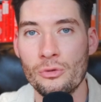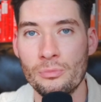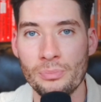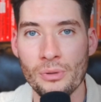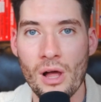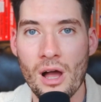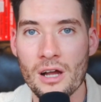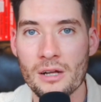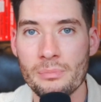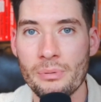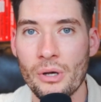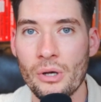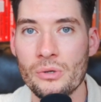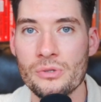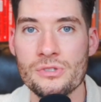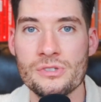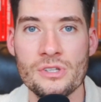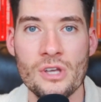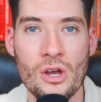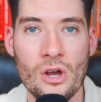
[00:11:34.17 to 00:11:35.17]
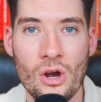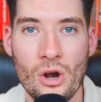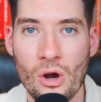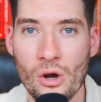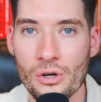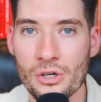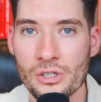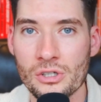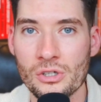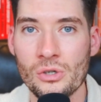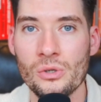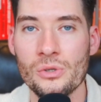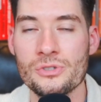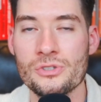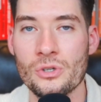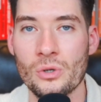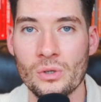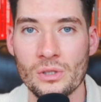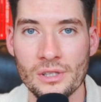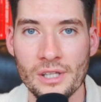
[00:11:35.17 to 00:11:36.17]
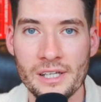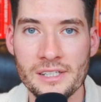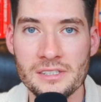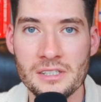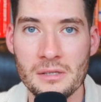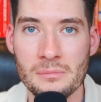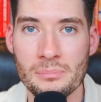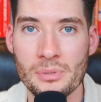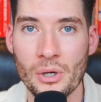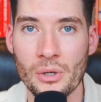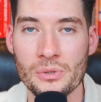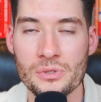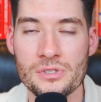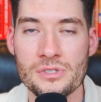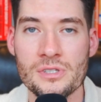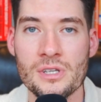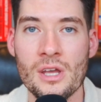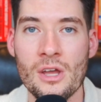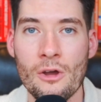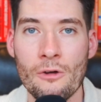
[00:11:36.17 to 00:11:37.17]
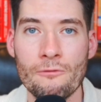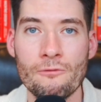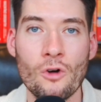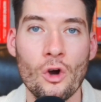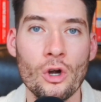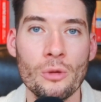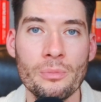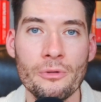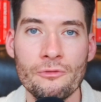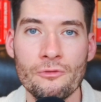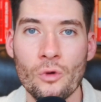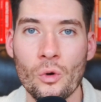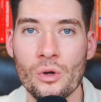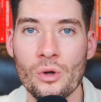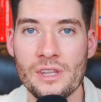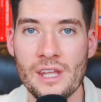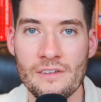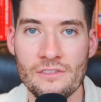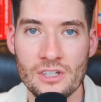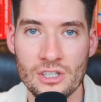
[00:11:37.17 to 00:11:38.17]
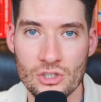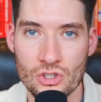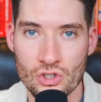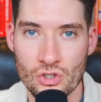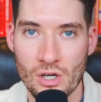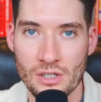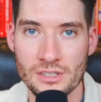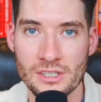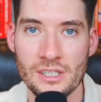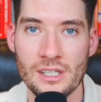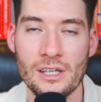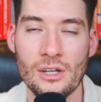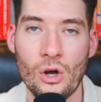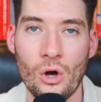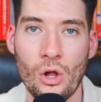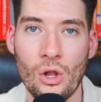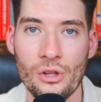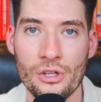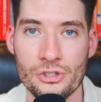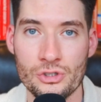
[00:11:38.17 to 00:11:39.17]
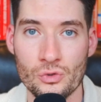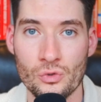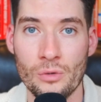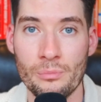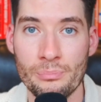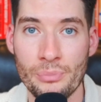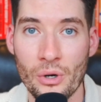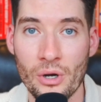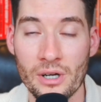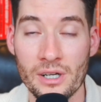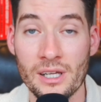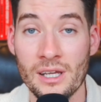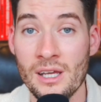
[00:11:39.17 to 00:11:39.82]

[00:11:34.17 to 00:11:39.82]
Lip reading: blog posts, articles, or LinkedIn posts far before they've constructed it all into a book,